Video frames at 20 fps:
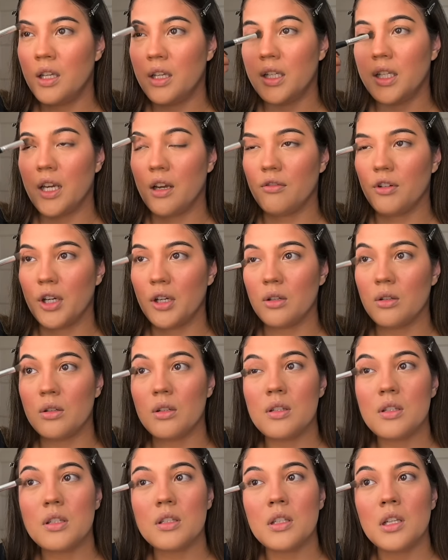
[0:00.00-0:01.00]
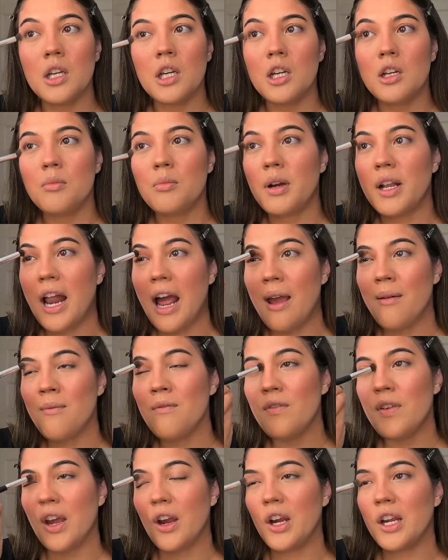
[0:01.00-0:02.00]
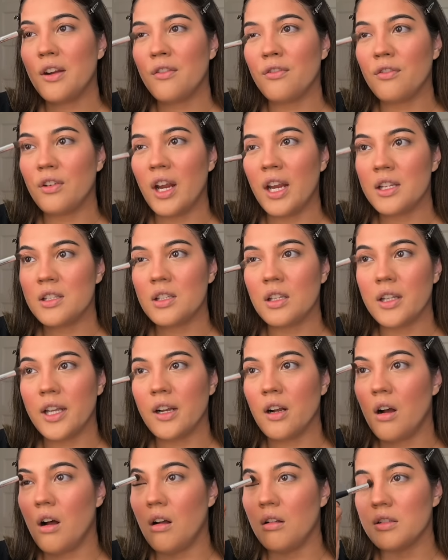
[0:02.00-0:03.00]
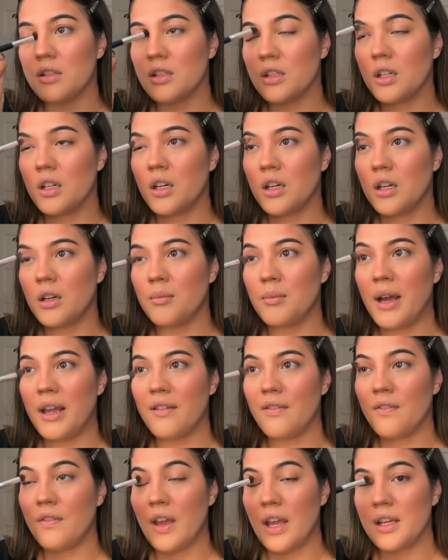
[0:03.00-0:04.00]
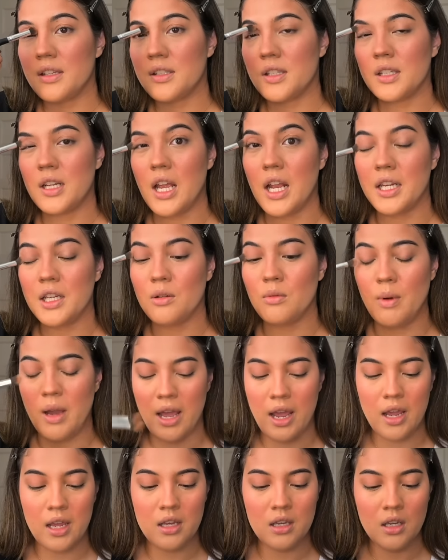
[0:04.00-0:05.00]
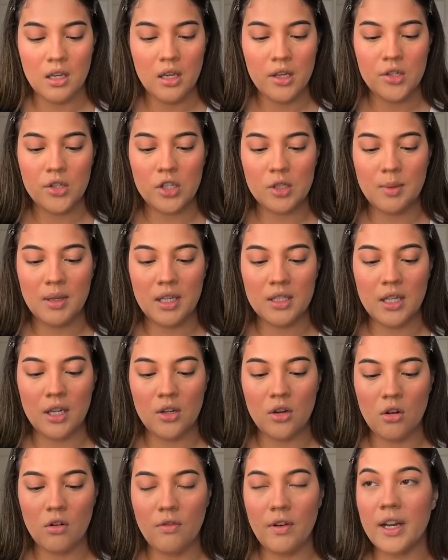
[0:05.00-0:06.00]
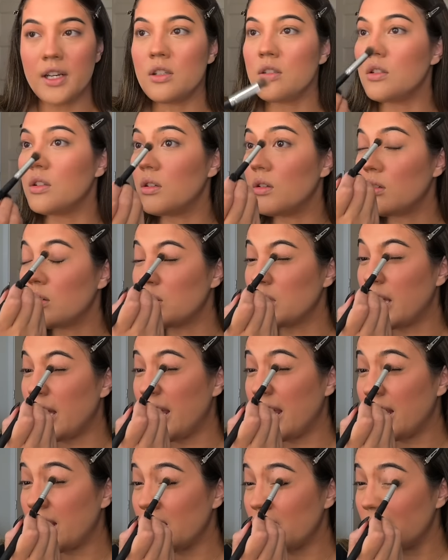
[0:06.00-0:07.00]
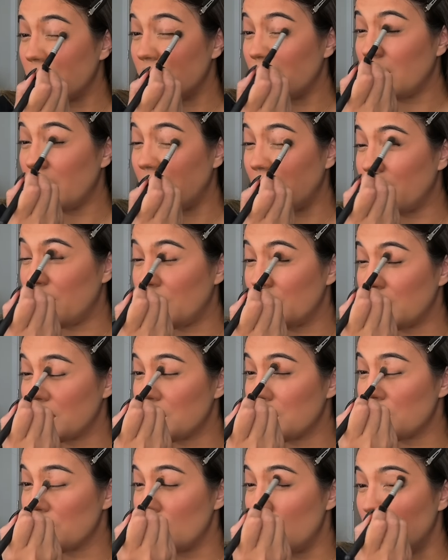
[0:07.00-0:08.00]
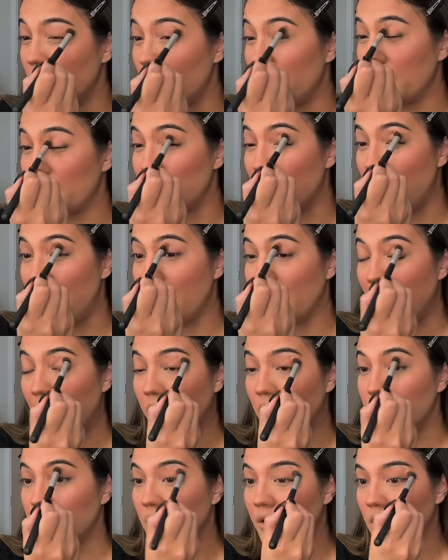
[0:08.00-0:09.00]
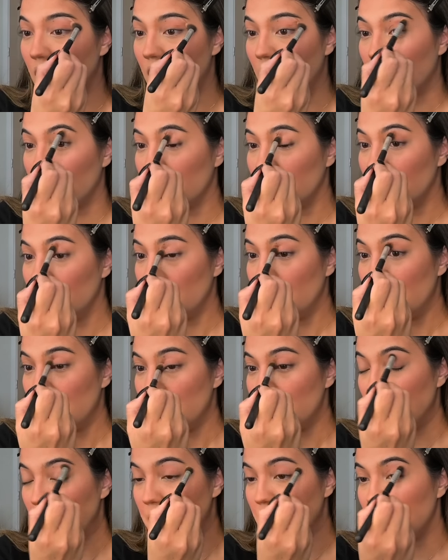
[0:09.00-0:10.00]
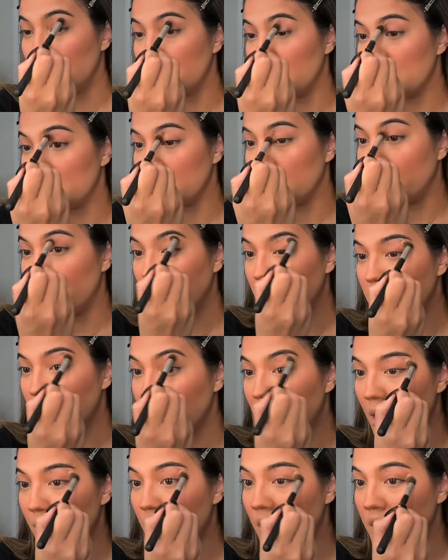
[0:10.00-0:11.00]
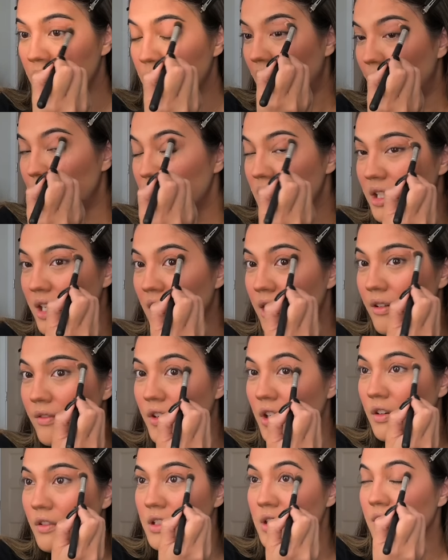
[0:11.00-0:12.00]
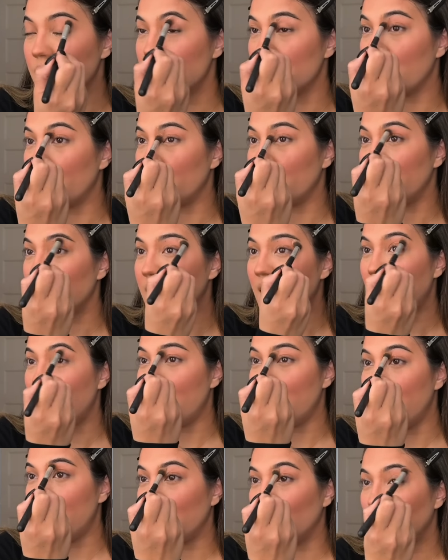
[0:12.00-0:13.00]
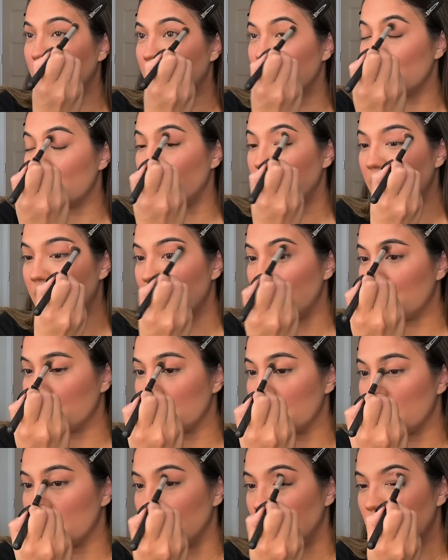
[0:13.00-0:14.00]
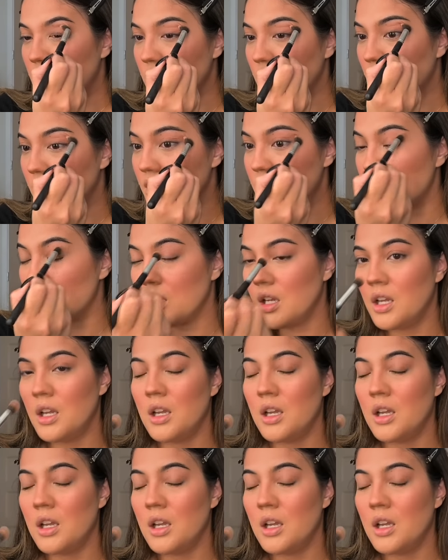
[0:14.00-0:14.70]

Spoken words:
get wrinkles. But I'm very afraid to, like, alter my face in any way, just because I know if I do, like, I feel like there's no going back. I could be wrong. Maybe it doesn't affect you that much. I'm just kind of nervous of stuff like that. I don't like doing any procedures